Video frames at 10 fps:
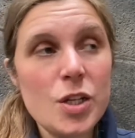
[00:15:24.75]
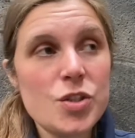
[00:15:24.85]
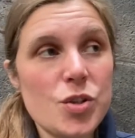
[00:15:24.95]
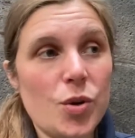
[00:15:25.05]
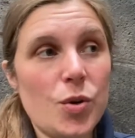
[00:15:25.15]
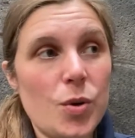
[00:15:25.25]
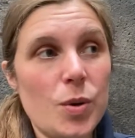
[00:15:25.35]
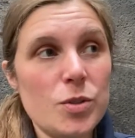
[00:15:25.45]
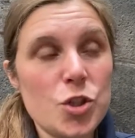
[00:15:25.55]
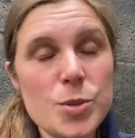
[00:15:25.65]

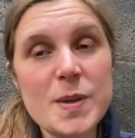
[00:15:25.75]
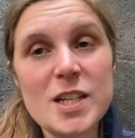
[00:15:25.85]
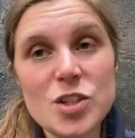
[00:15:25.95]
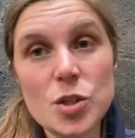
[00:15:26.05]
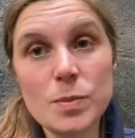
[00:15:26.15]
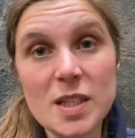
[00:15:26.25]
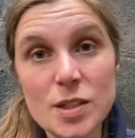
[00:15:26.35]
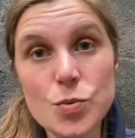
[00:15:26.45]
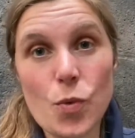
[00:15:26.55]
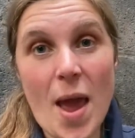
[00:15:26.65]
So just because
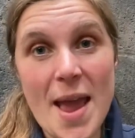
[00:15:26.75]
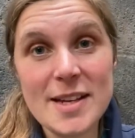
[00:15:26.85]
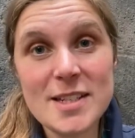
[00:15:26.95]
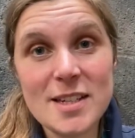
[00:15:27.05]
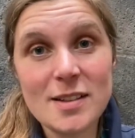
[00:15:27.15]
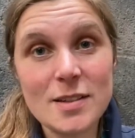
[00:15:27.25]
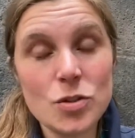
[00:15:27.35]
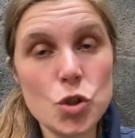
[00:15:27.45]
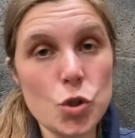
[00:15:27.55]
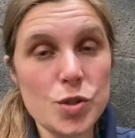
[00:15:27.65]
something's red
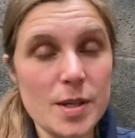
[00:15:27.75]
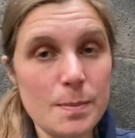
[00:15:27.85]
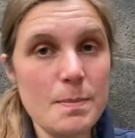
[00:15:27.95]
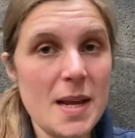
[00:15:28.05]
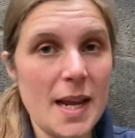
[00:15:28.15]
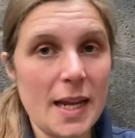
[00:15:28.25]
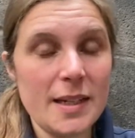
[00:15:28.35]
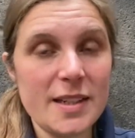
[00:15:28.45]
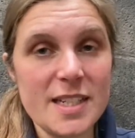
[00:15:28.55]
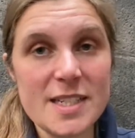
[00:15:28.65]
doesn't
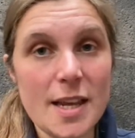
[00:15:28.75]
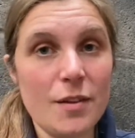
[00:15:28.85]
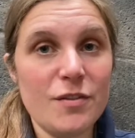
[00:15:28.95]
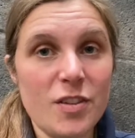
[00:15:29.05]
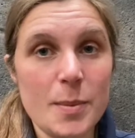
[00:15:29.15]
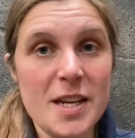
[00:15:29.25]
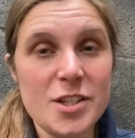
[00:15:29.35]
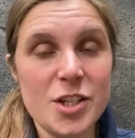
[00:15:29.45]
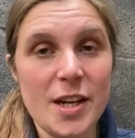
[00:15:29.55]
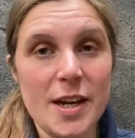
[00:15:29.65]
mean that it's
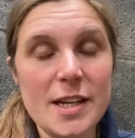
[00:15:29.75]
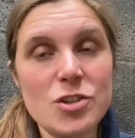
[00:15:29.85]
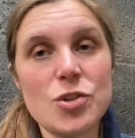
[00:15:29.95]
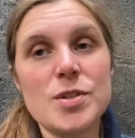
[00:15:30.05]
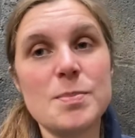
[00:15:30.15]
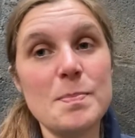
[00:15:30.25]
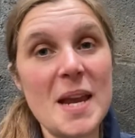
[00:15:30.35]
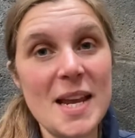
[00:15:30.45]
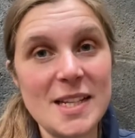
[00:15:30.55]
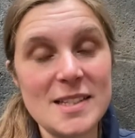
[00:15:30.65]
inflammation. It just
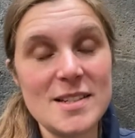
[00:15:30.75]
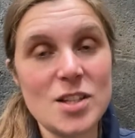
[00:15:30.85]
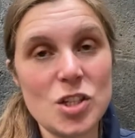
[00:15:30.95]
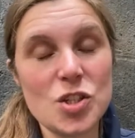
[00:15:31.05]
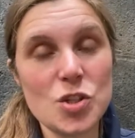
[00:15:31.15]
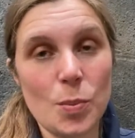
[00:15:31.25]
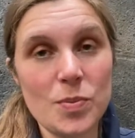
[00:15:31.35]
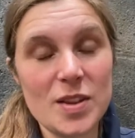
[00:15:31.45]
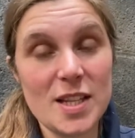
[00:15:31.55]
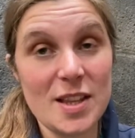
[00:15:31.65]
means that
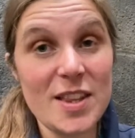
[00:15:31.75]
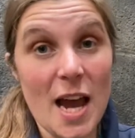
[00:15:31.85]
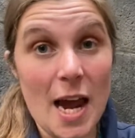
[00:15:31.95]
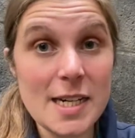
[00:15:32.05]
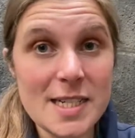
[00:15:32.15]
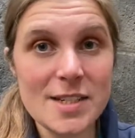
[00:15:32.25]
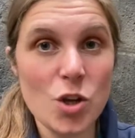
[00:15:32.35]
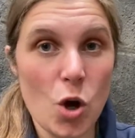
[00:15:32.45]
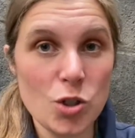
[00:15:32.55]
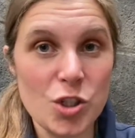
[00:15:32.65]
that is
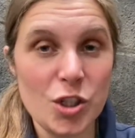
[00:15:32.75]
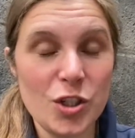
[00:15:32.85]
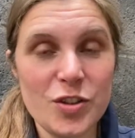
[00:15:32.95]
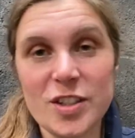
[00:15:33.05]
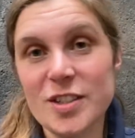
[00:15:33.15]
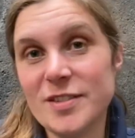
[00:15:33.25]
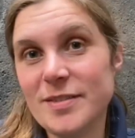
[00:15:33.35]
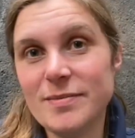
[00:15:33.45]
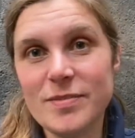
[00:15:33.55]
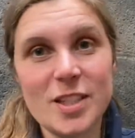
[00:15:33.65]
hotter
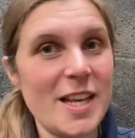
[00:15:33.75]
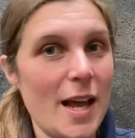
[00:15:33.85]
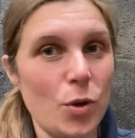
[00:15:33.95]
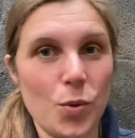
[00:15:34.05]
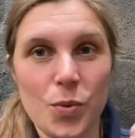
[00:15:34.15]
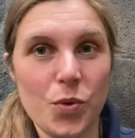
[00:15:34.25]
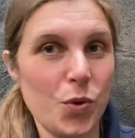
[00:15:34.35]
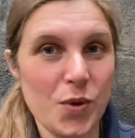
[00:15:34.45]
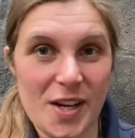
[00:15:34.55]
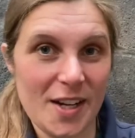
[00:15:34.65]
than the yellow or the
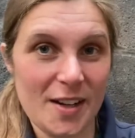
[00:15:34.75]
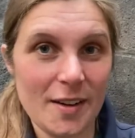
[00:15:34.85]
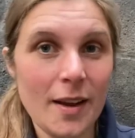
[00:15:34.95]
green.